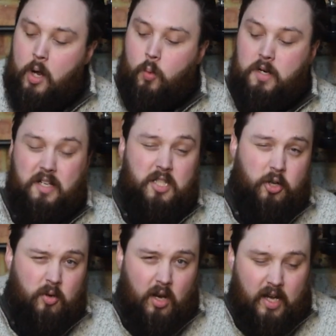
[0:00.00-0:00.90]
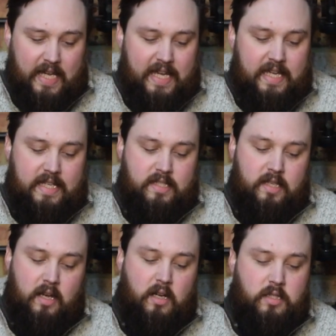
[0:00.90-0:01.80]
What I don't like is
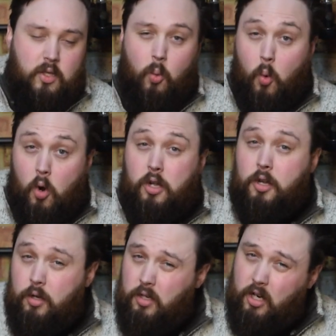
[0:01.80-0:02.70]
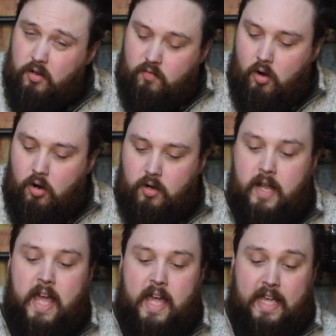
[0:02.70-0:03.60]
sort of what could go wrong
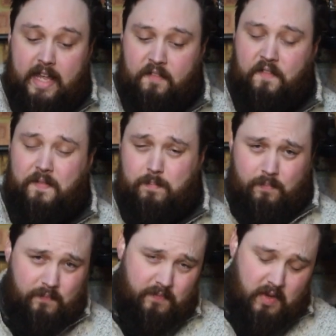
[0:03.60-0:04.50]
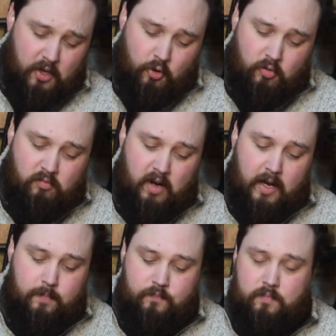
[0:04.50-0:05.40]
if
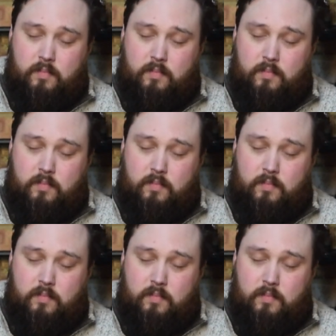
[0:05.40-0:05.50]
you're